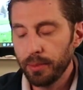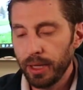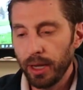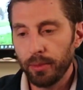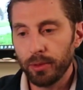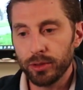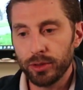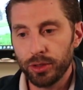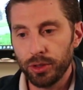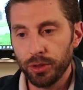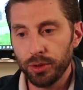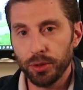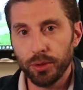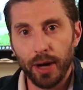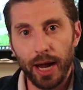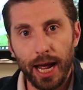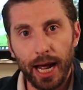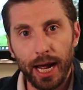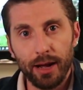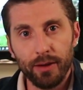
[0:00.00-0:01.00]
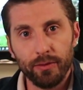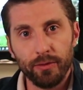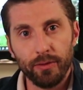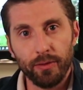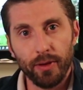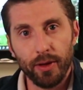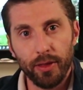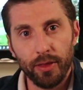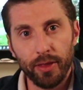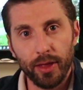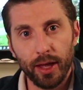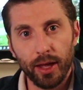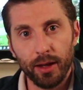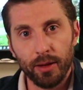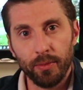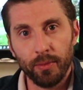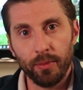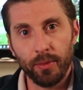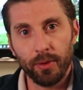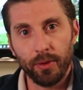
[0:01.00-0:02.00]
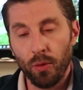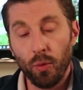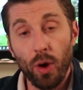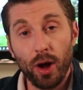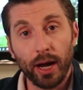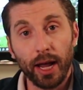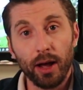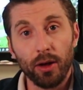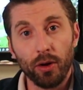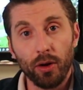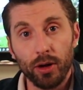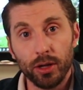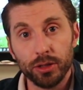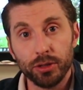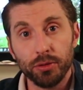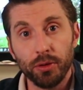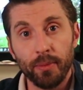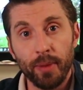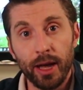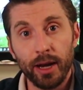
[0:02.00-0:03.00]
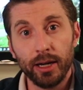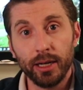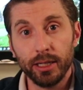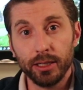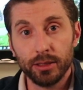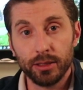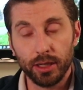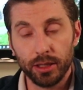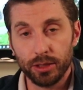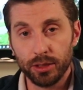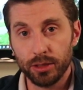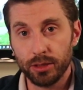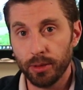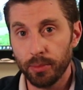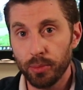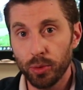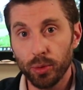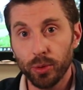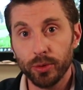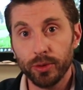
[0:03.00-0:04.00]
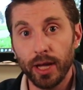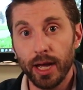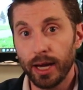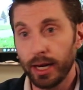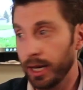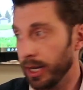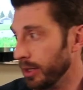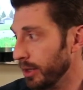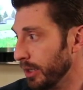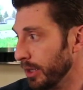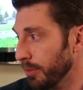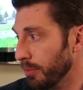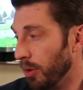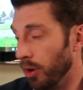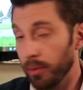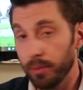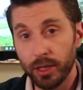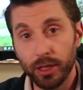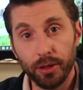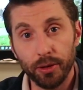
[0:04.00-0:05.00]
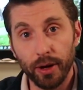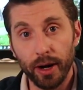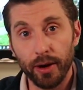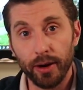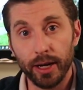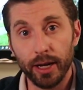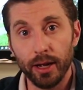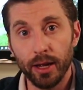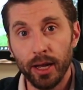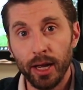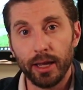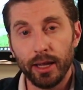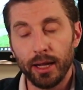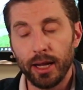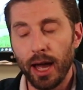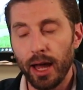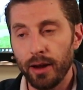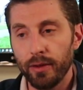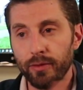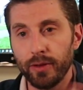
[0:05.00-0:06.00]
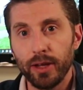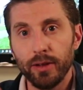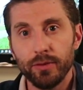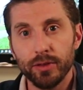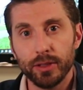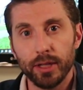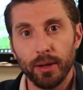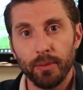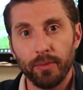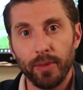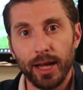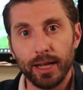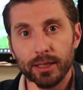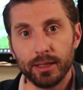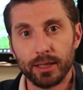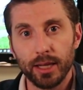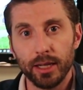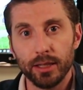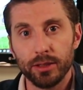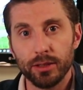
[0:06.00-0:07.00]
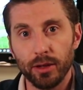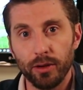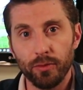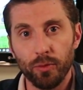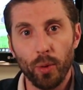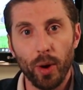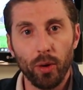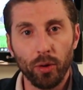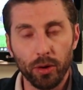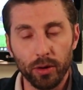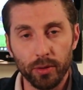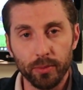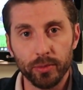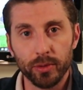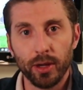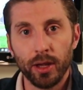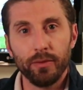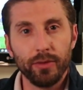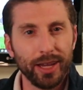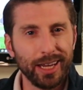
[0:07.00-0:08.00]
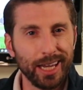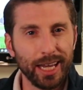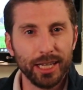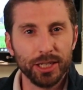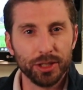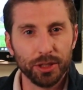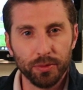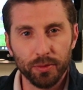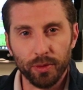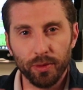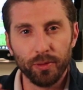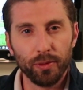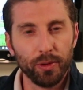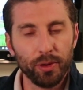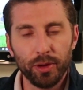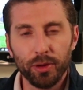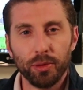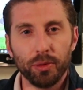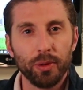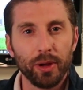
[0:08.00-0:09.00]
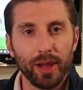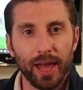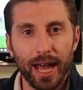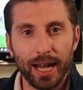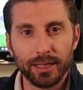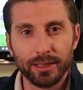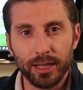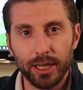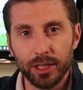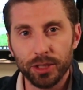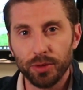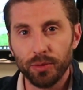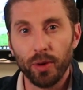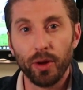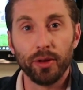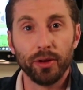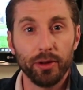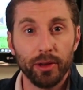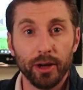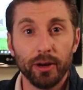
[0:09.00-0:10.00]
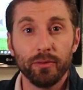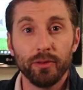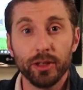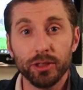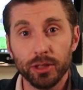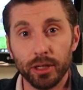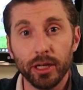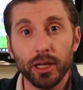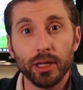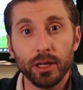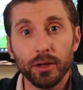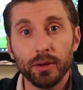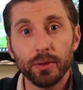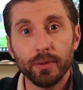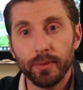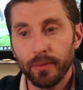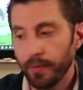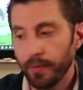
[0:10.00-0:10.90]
to be able to have them walk out onto amenities such as the pool deck and the barbecue area. It kind of gives them that sense of welcomed vacation, a little relaxation while they're there visiting you.